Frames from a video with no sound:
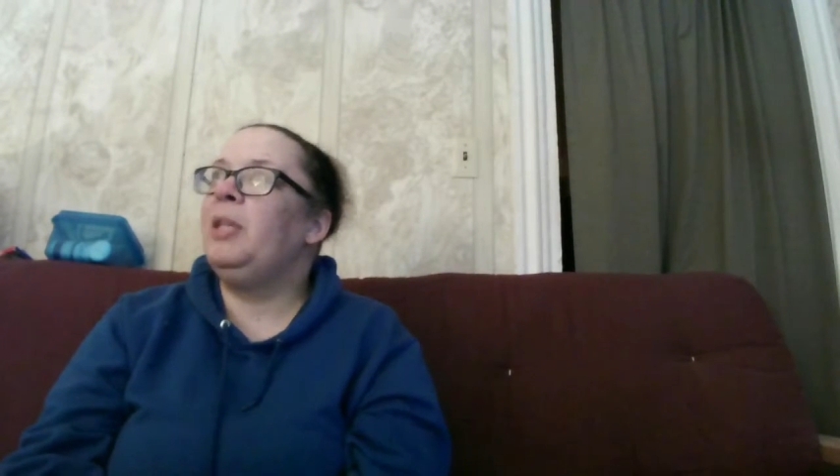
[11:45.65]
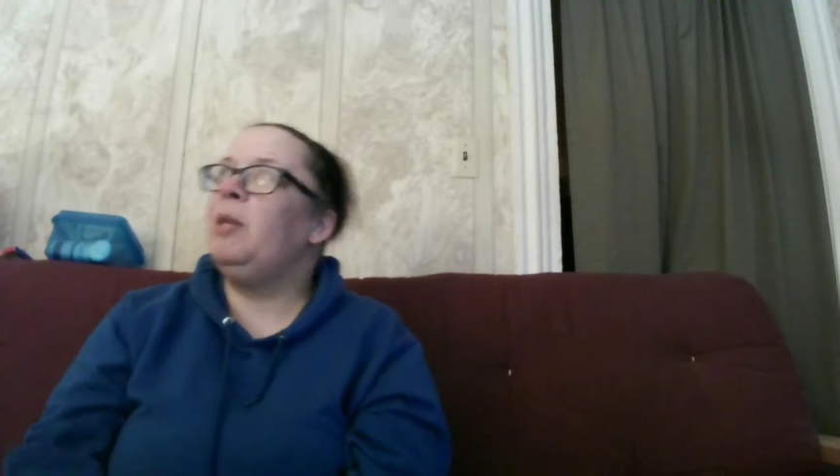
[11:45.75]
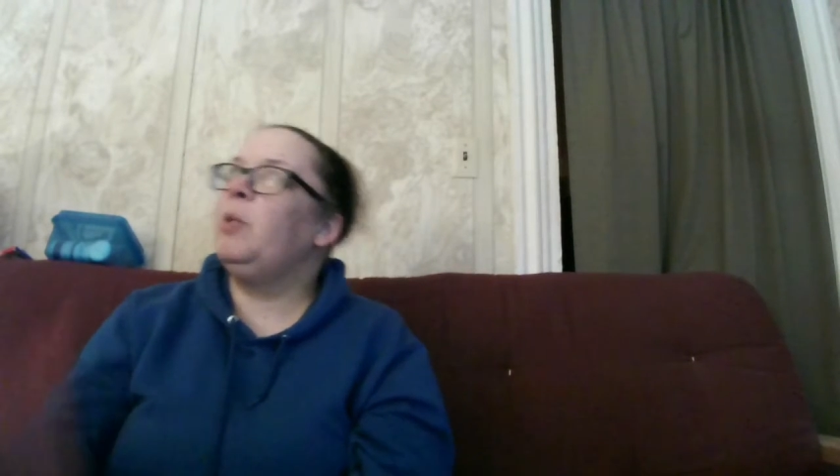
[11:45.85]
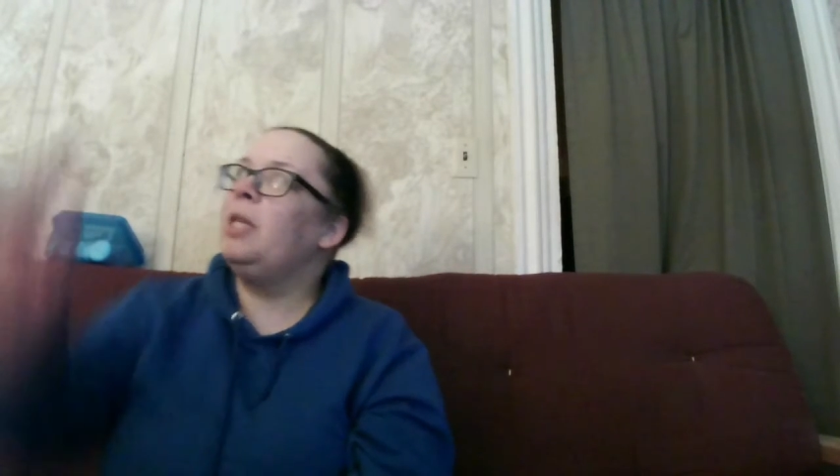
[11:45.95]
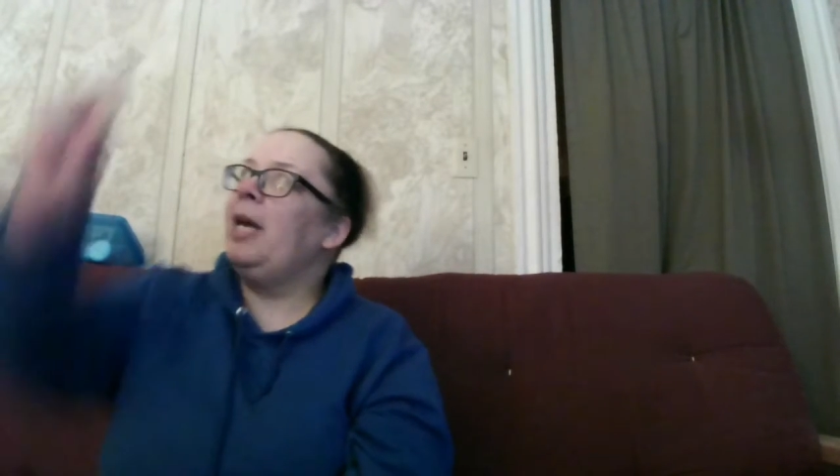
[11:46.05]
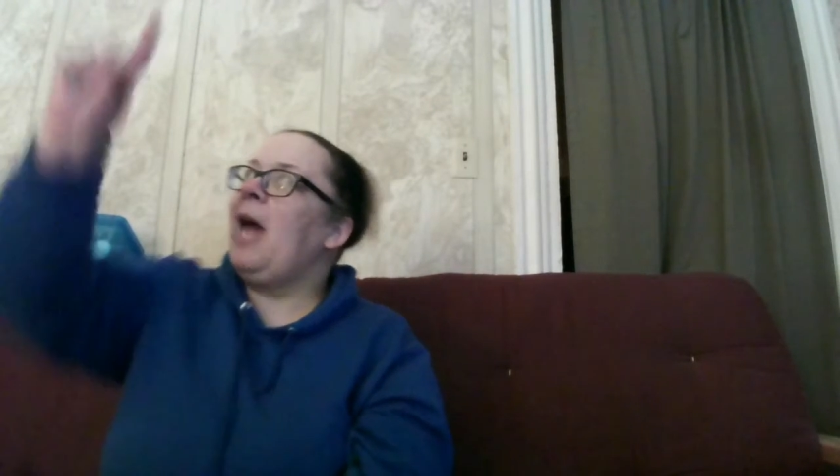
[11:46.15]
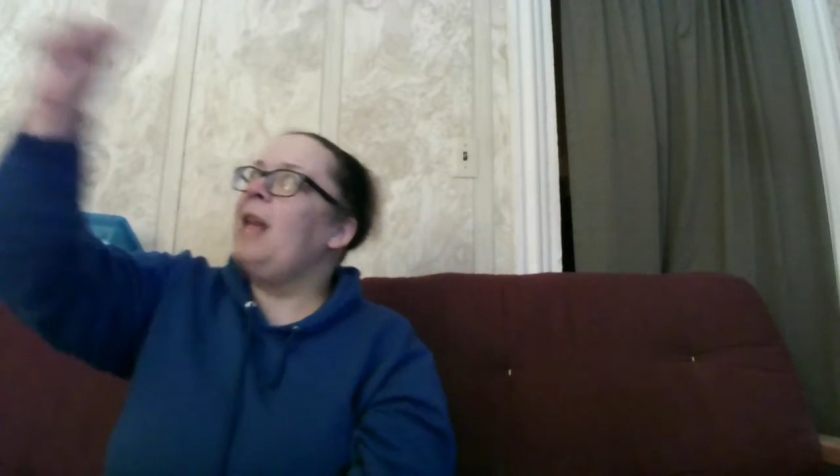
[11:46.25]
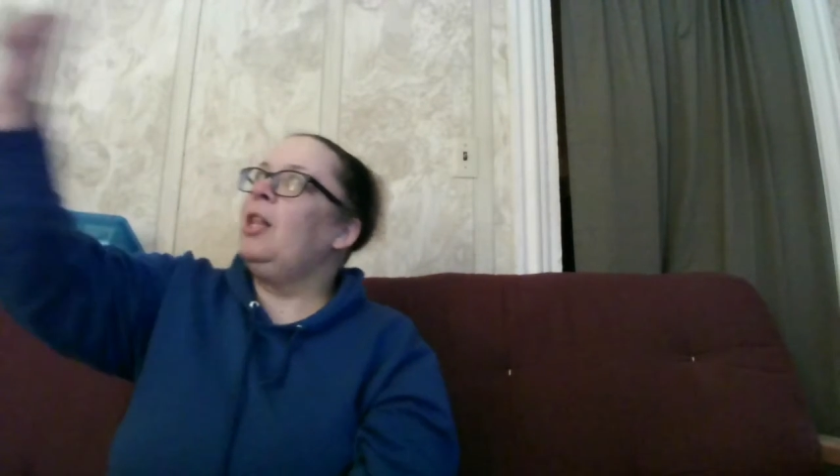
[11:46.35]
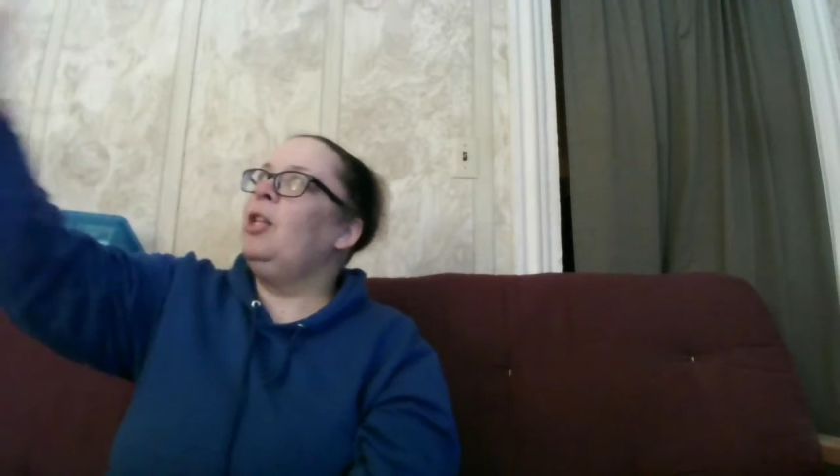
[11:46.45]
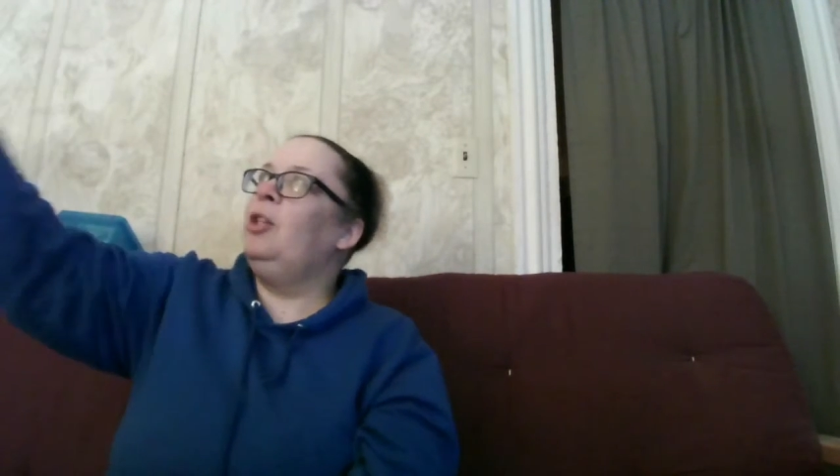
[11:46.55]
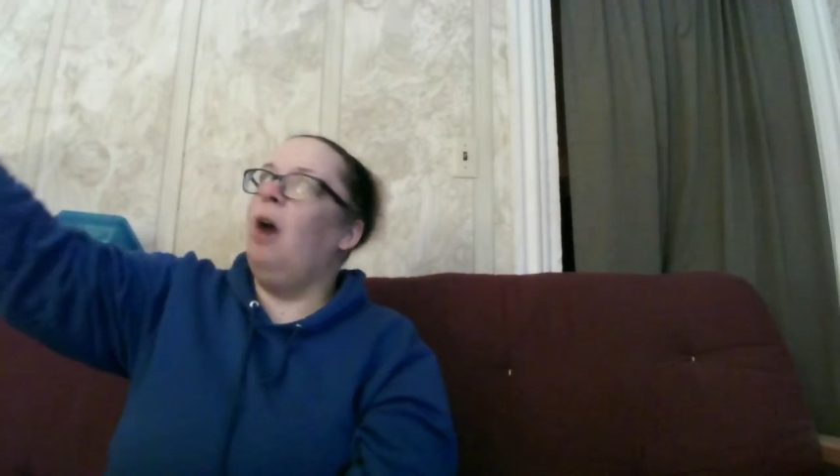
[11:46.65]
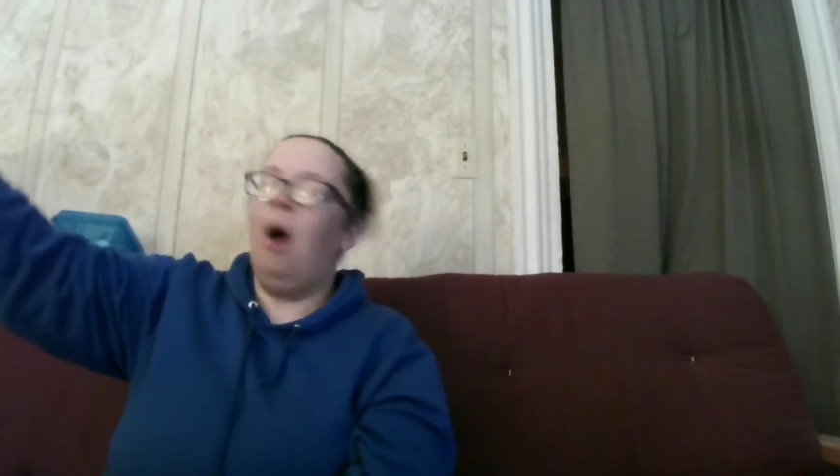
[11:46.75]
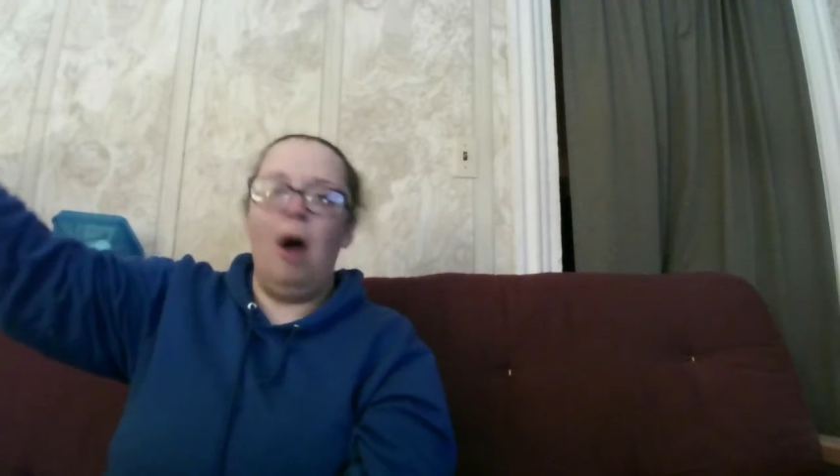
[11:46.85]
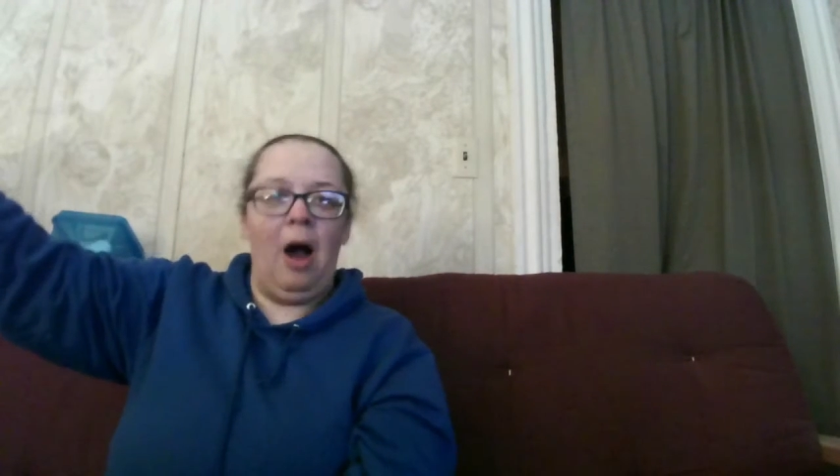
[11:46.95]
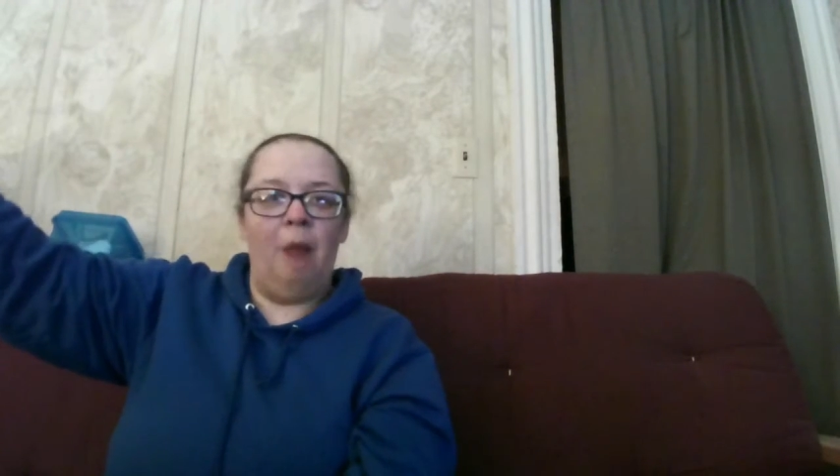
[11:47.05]
but it was like at the
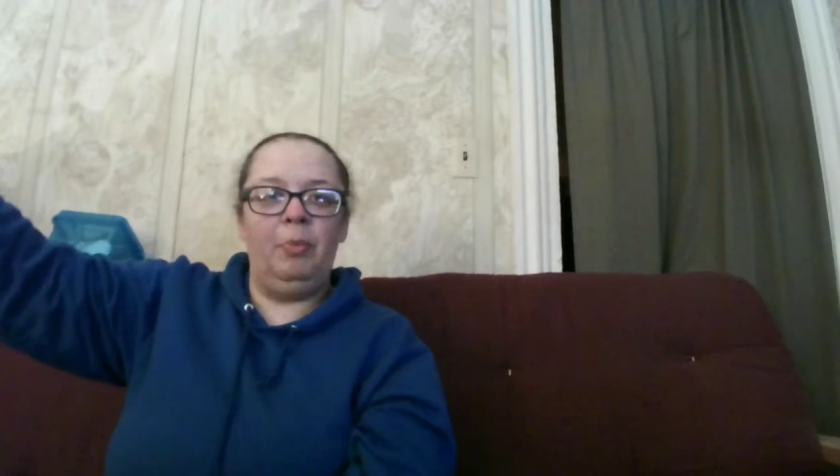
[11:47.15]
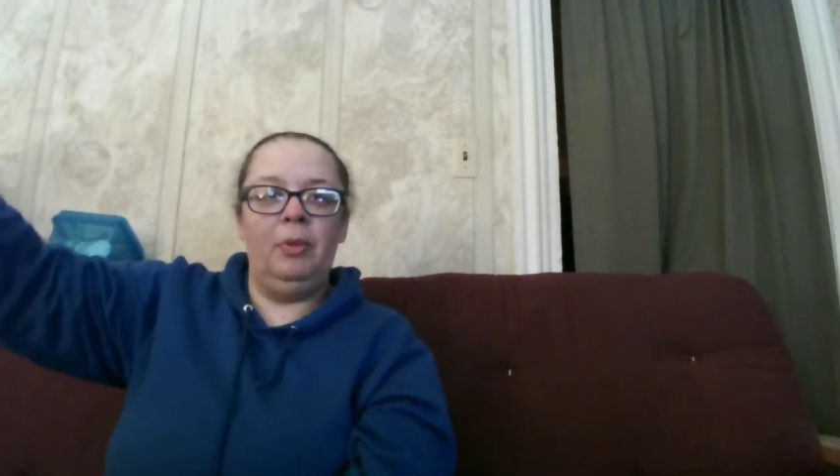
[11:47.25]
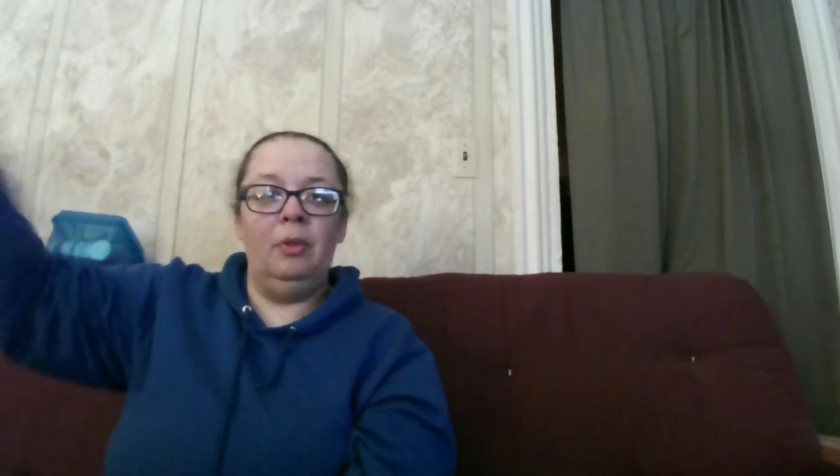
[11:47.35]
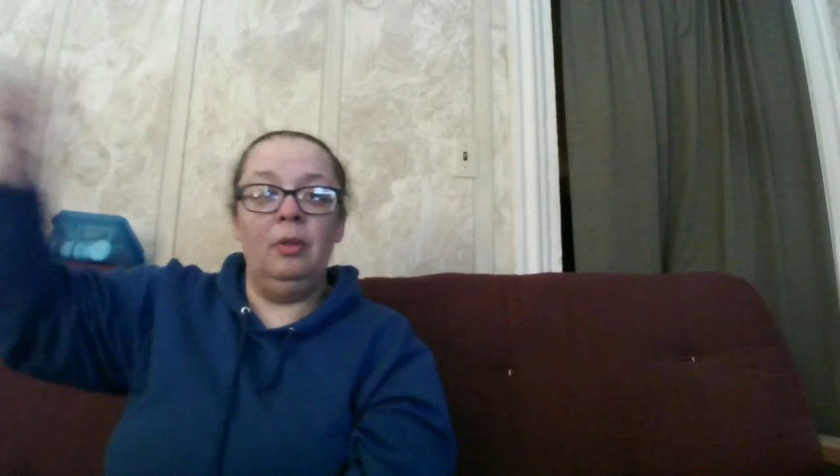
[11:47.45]
top,